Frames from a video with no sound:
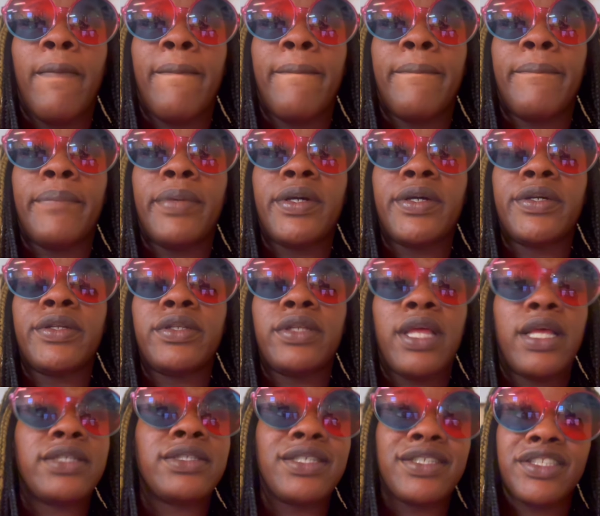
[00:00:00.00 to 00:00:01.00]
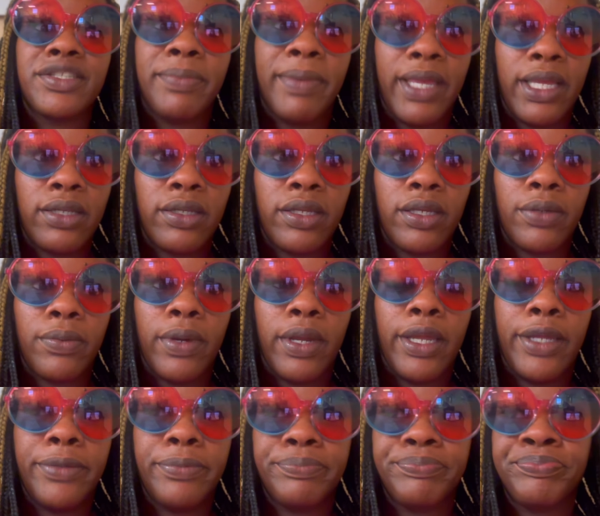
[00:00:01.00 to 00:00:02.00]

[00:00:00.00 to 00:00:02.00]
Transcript: But that's expected, right?